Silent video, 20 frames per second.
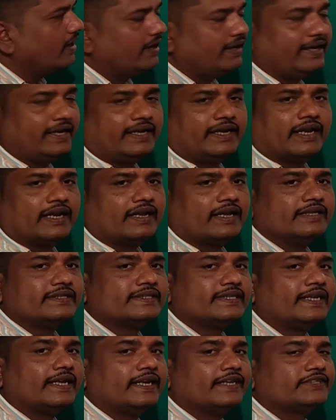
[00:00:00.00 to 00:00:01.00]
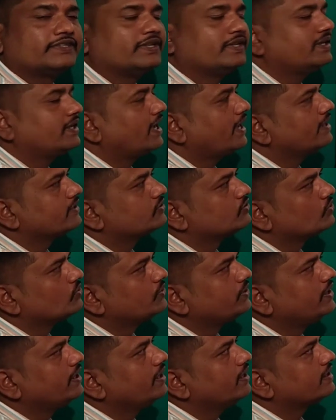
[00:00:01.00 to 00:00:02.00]
A little consideration can
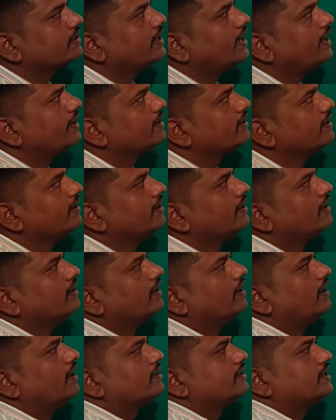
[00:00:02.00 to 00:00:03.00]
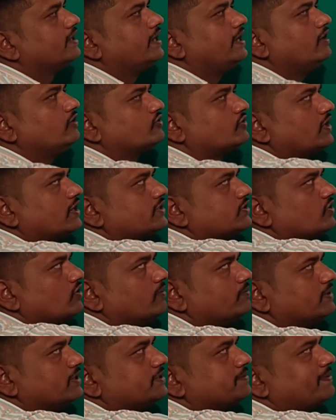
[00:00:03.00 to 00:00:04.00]
show here that the
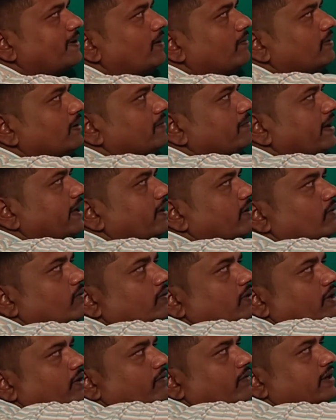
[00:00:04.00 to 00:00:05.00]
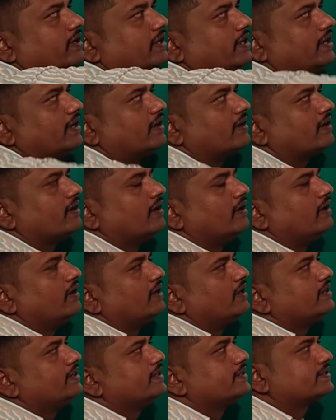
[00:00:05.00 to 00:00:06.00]
illustration of this problem I have given here
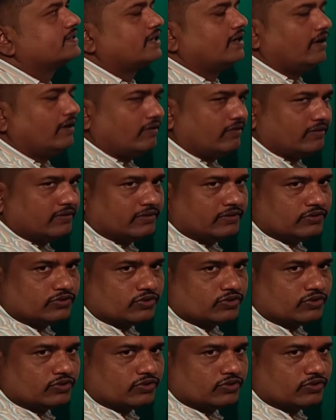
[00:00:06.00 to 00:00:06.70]
in this curve.